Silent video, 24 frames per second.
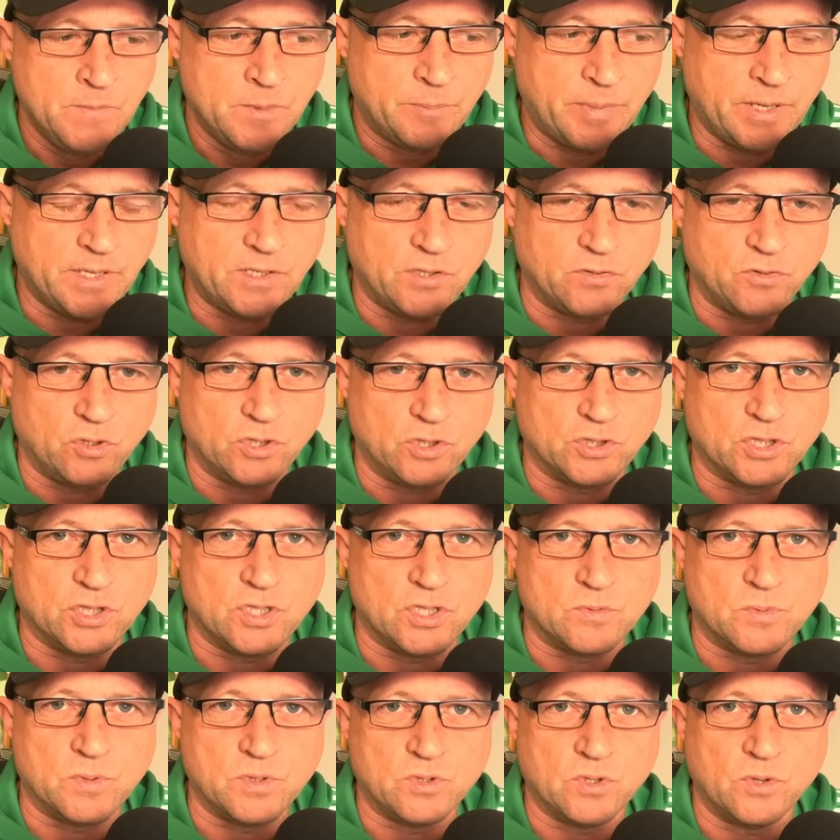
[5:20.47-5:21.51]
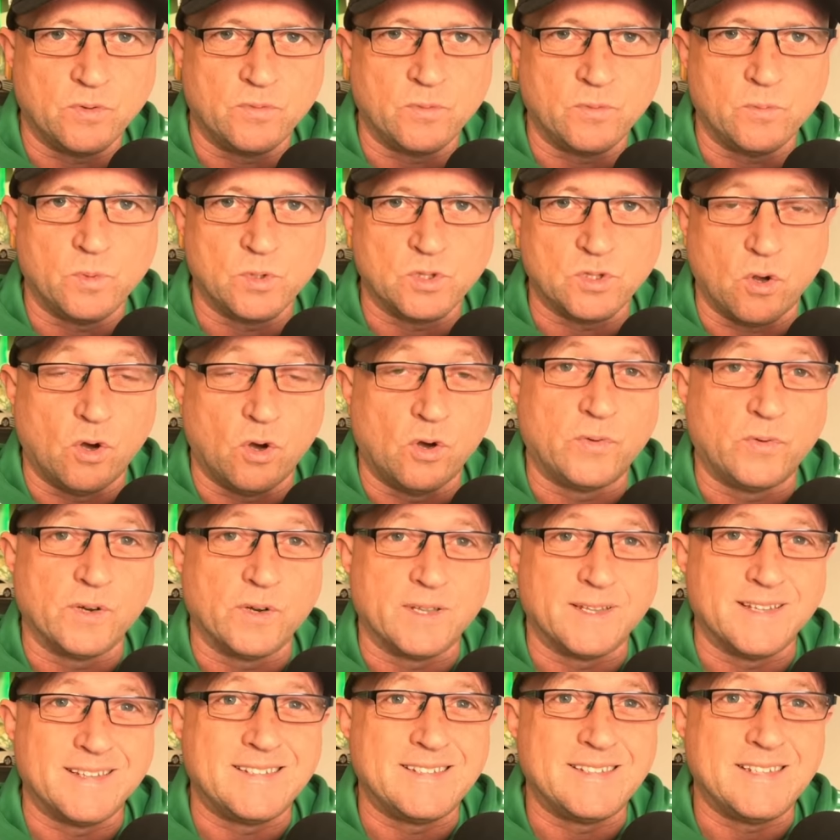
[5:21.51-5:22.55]
Brendan Rodgers was
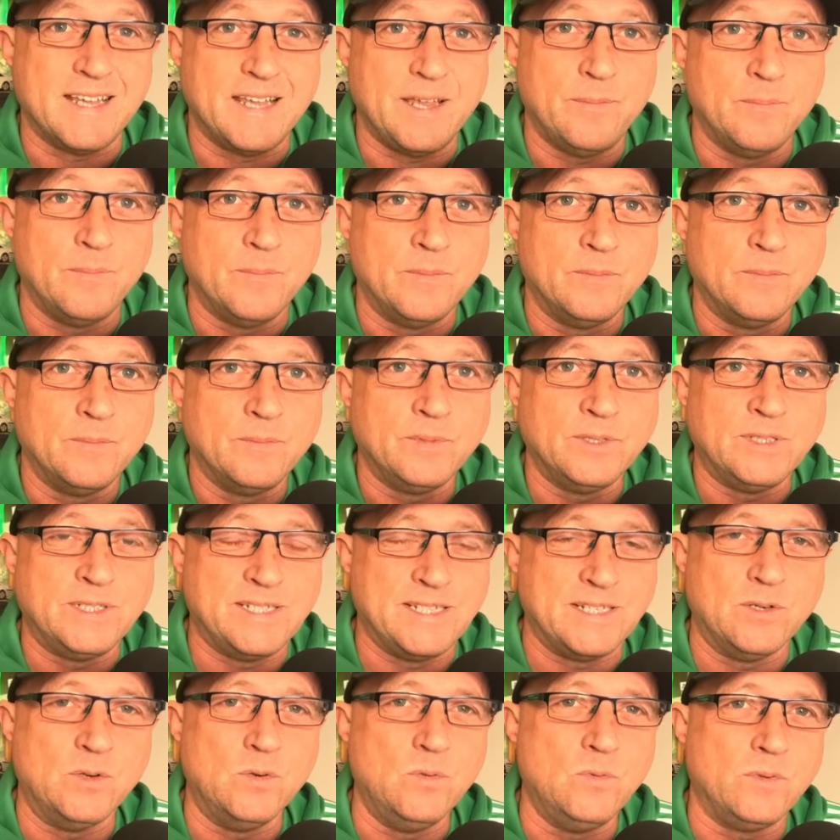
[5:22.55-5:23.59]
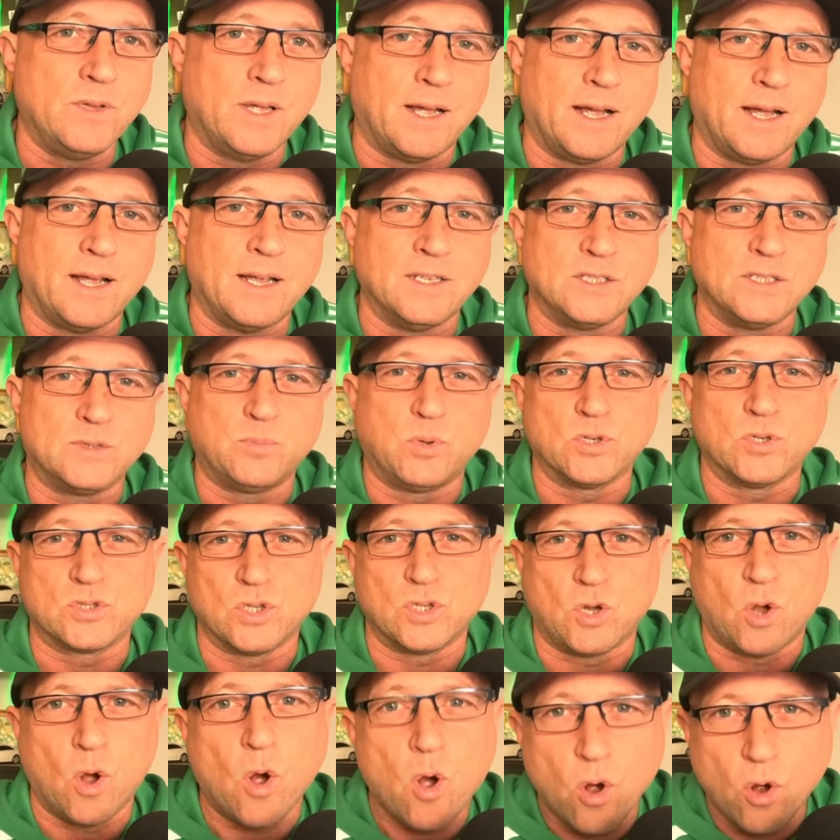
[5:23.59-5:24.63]
offered the same deal that Ange
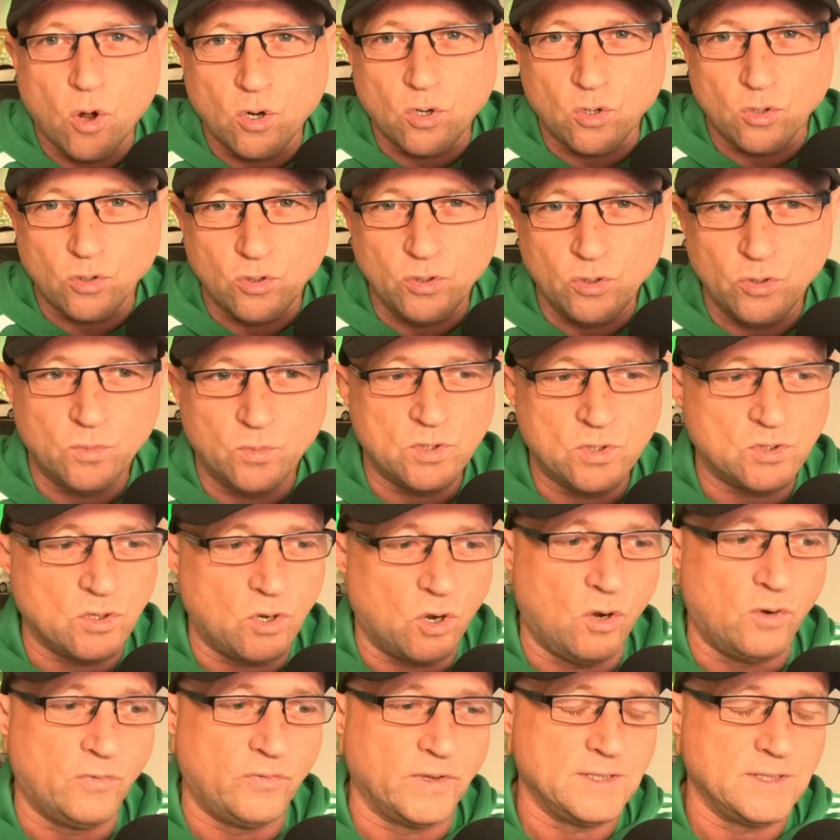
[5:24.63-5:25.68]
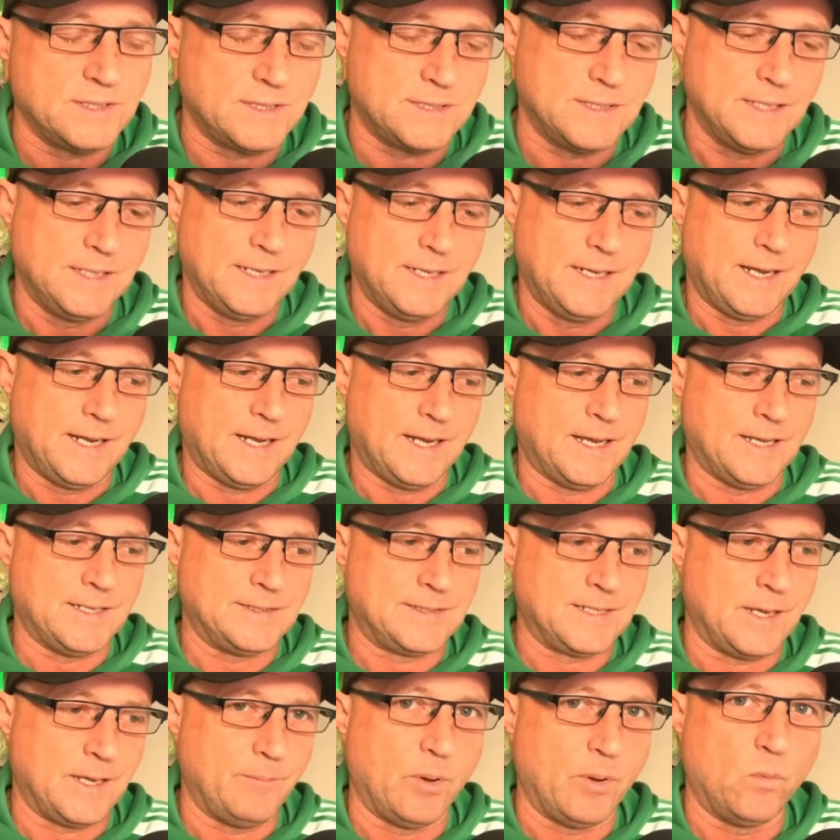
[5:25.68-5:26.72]
Postecoglou was offered,
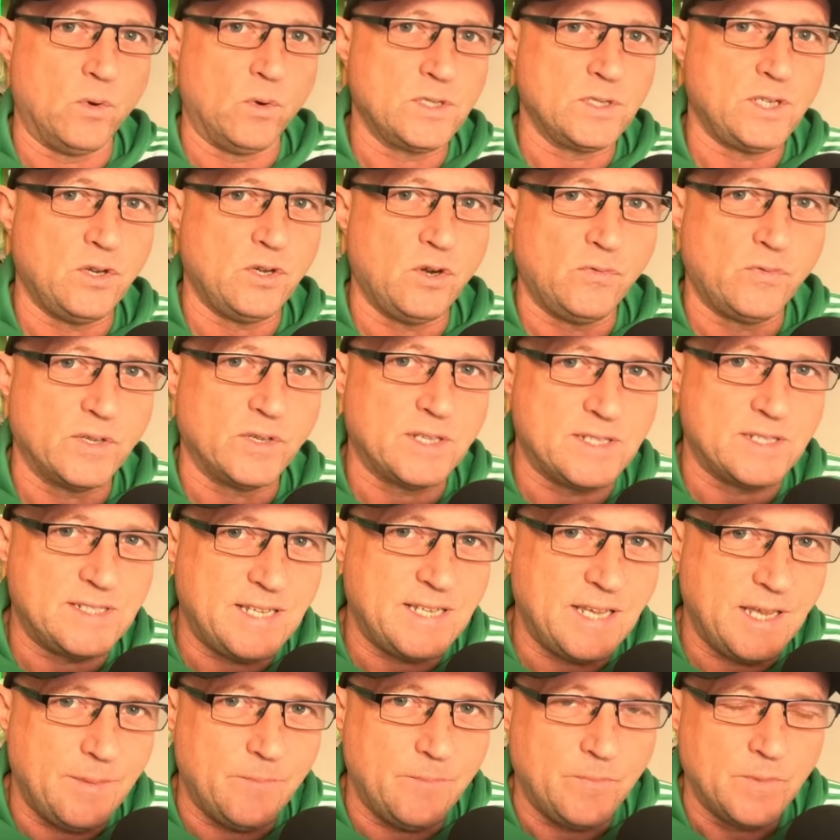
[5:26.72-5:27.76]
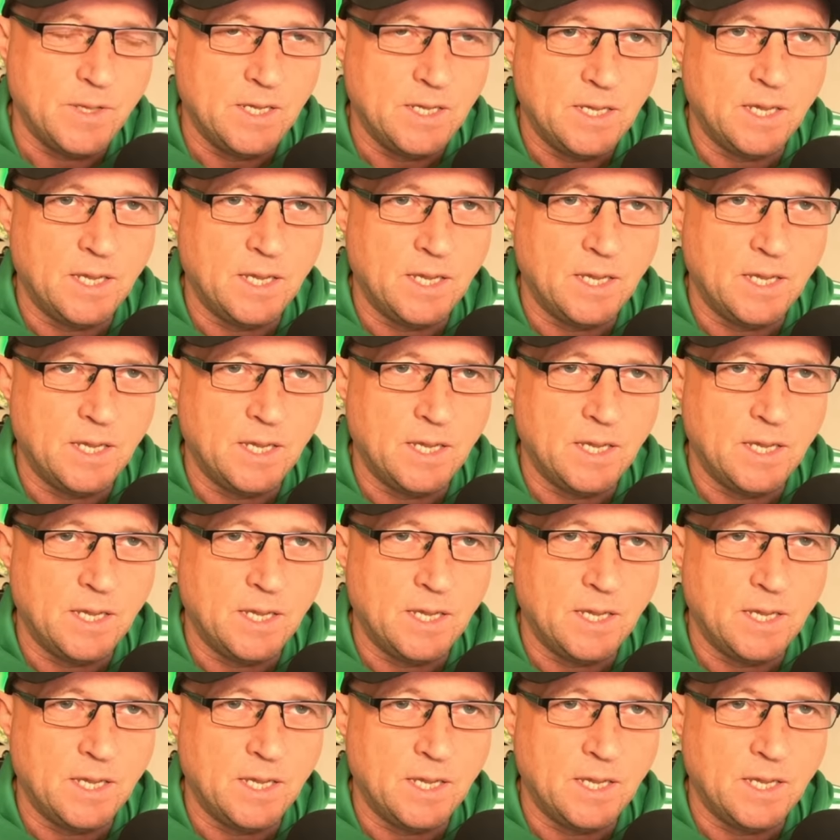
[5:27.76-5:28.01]
but was he offered the same?